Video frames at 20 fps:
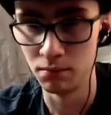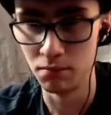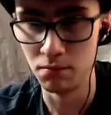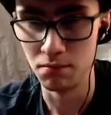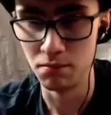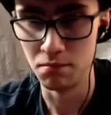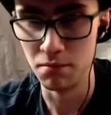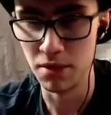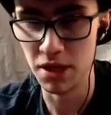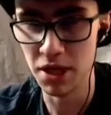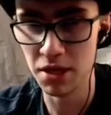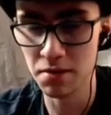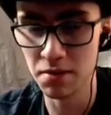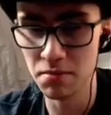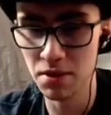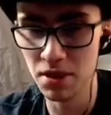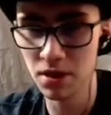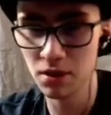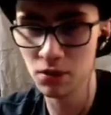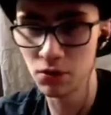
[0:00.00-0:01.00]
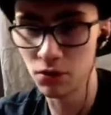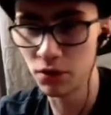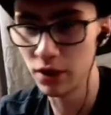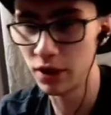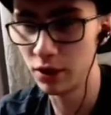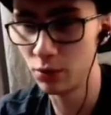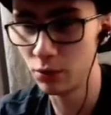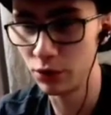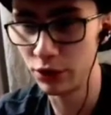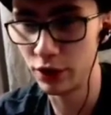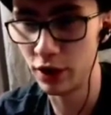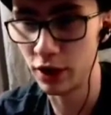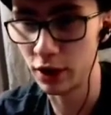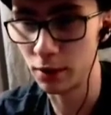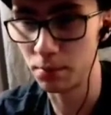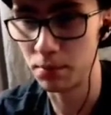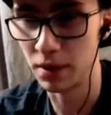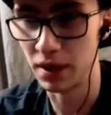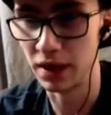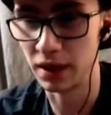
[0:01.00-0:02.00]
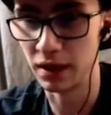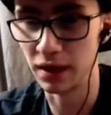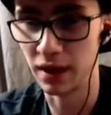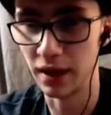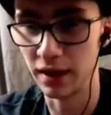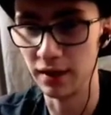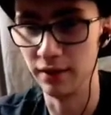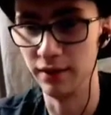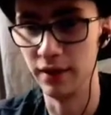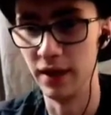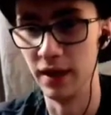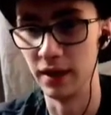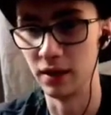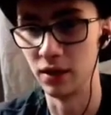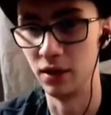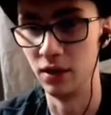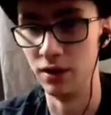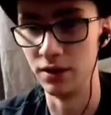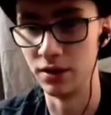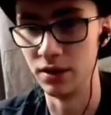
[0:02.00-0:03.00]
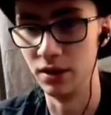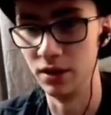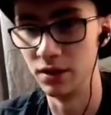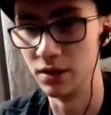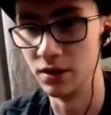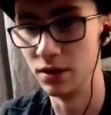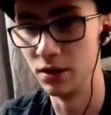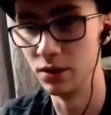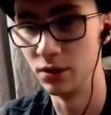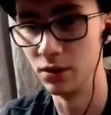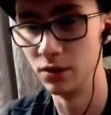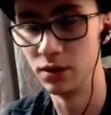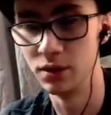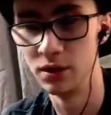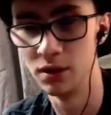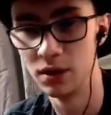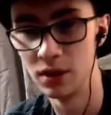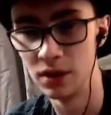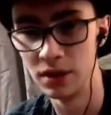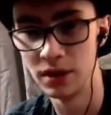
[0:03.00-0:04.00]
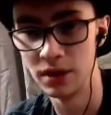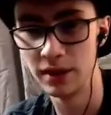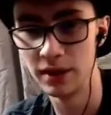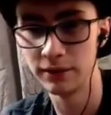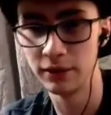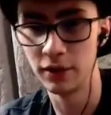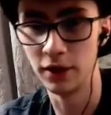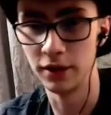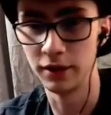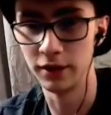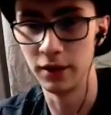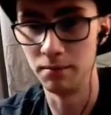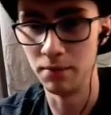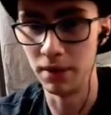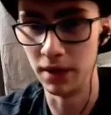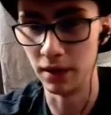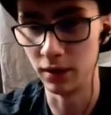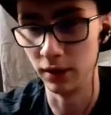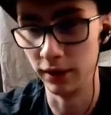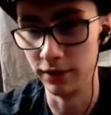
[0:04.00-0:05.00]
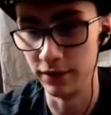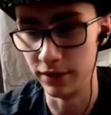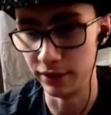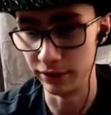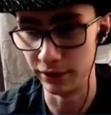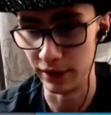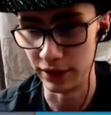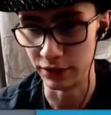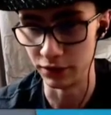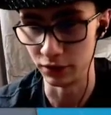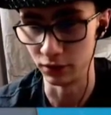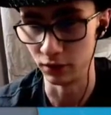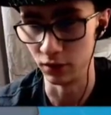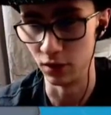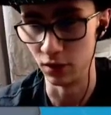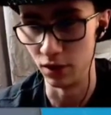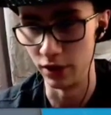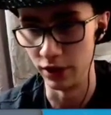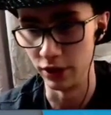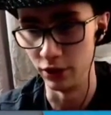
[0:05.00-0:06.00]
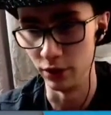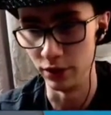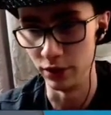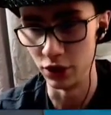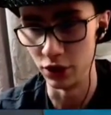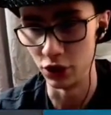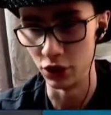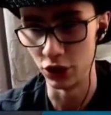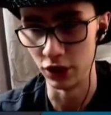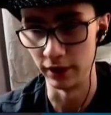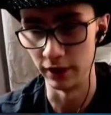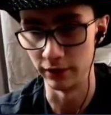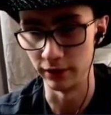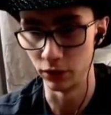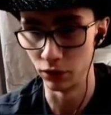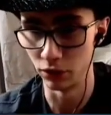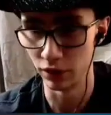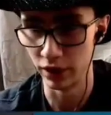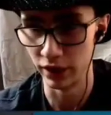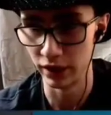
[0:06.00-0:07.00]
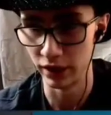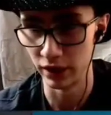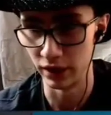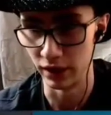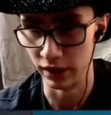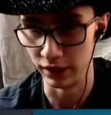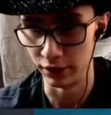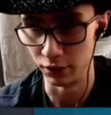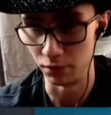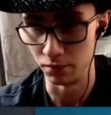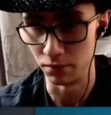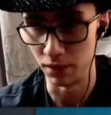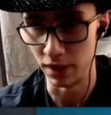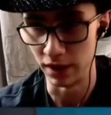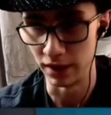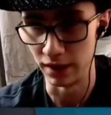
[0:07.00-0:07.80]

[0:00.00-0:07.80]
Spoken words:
Maybe green will knock pink out of that continent soon. If not, then pink lives to fester on and annoys the shit out of green, and I don't mind